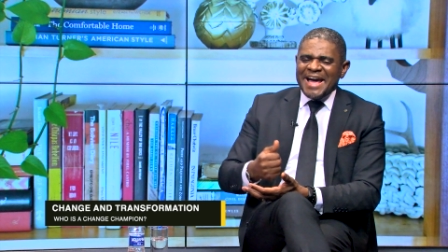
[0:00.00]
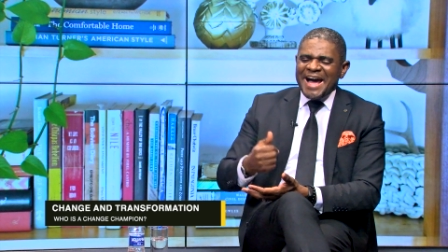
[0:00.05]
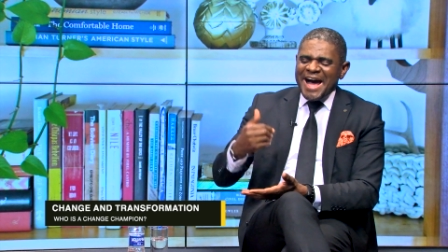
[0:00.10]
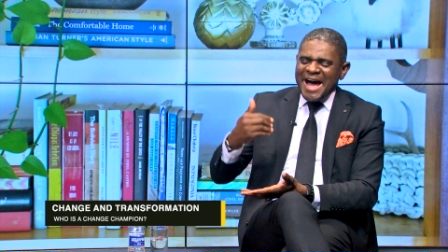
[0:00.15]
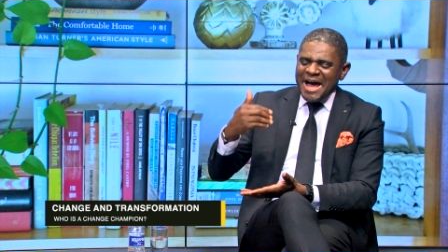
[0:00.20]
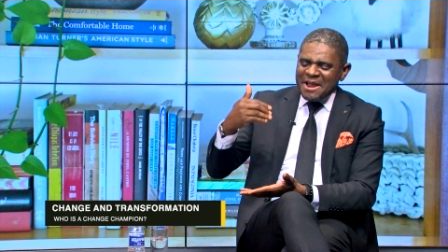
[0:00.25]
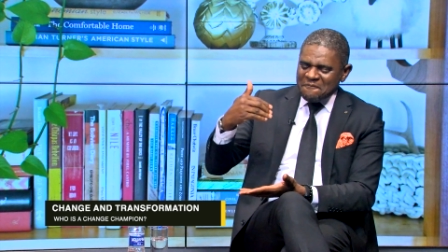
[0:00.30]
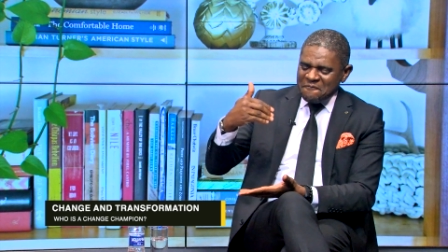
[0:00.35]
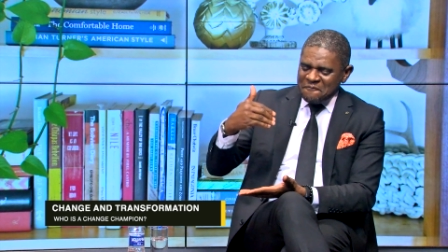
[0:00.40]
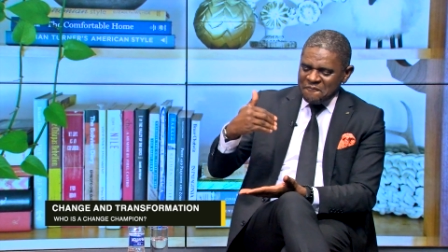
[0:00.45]

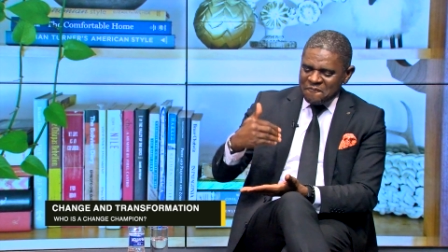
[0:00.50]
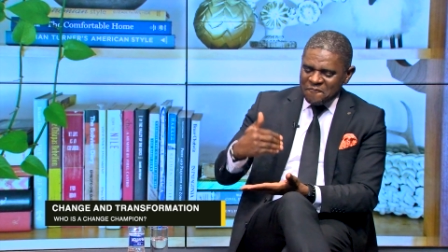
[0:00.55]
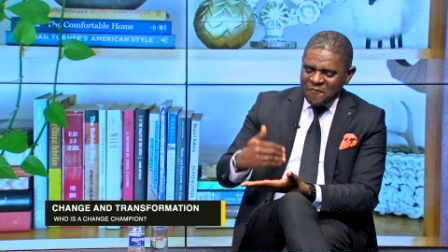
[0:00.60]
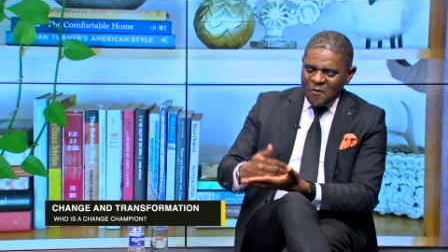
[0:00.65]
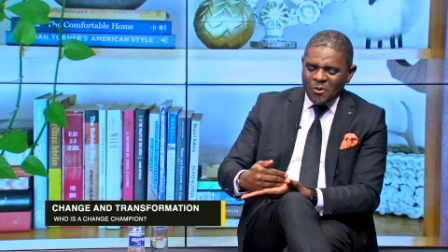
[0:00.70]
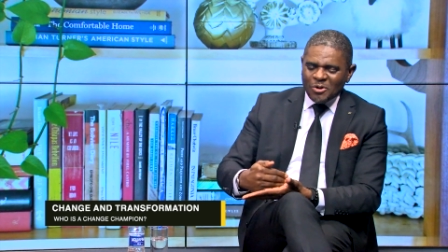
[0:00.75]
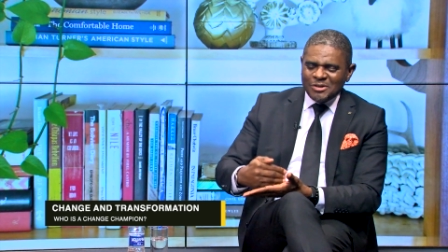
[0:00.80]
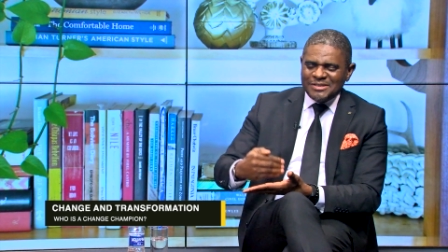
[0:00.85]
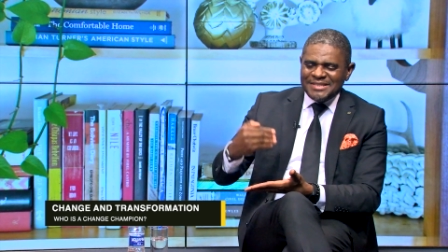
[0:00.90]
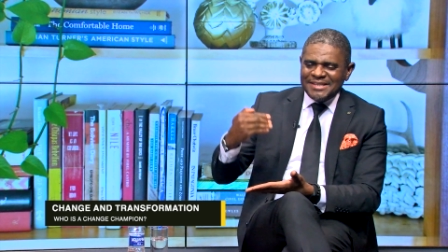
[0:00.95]

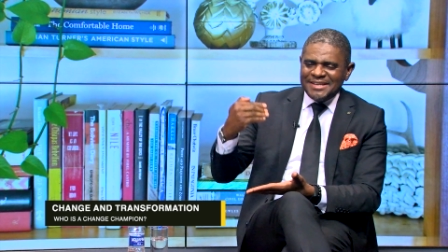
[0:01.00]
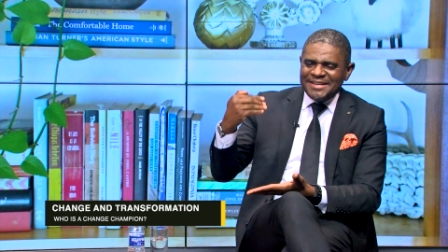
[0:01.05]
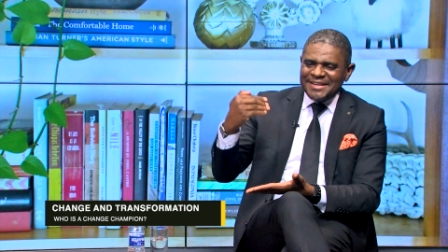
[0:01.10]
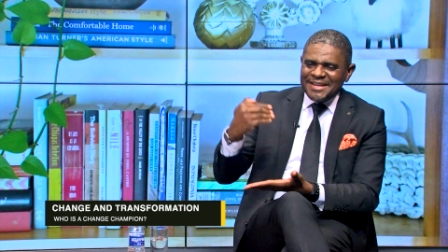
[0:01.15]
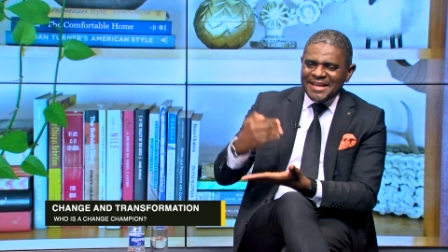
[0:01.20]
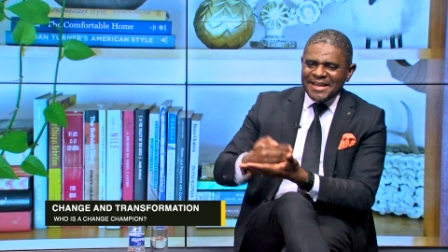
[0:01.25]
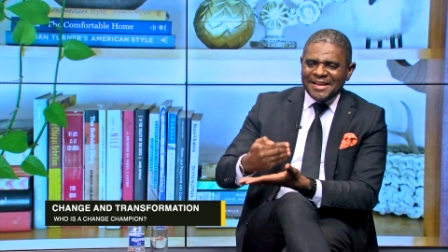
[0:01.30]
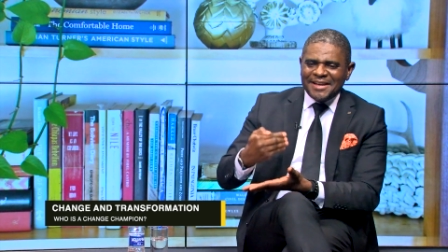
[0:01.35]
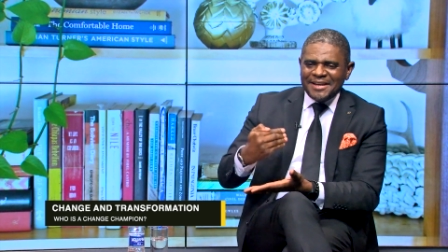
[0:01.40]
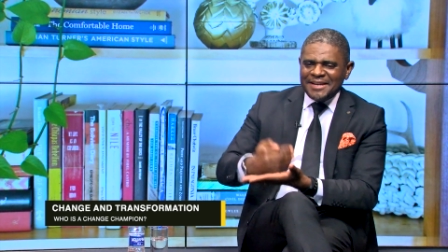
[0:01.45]

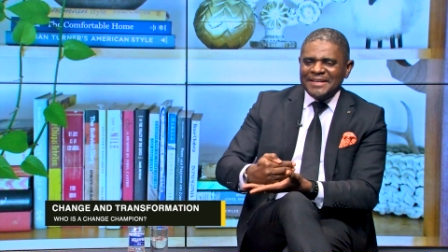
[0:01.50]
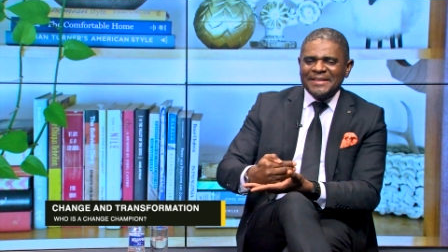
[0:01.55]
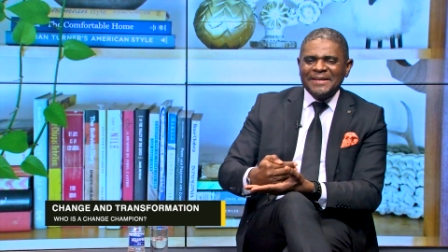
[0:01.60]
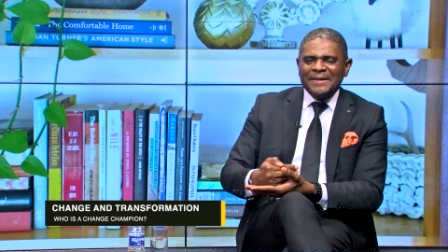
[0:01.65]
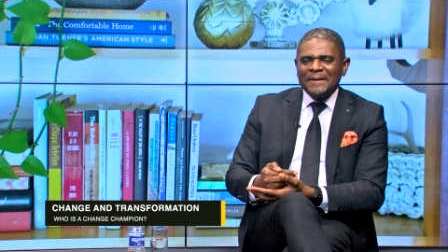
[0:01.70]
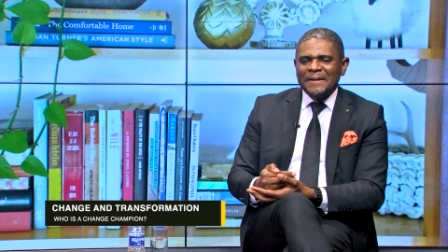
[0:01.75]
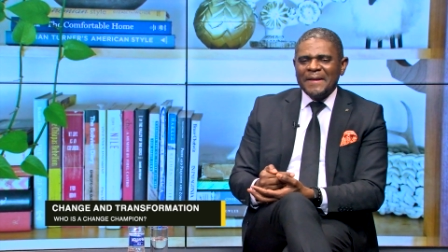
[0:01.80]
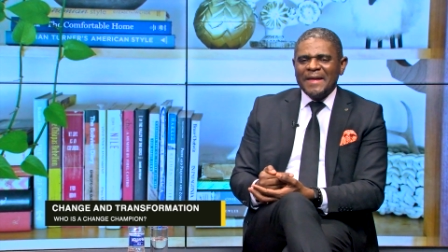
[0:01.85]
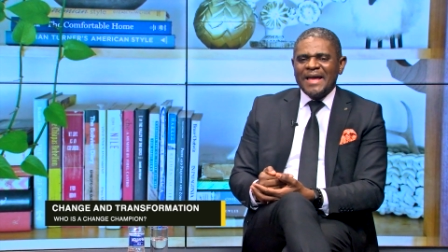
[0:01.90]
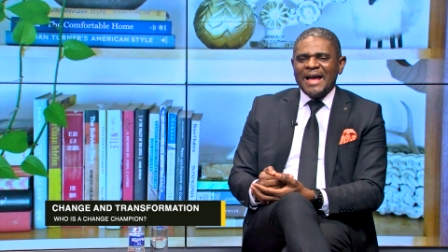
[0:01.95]

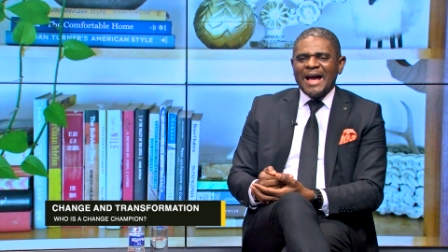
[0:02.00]
Unfortunately,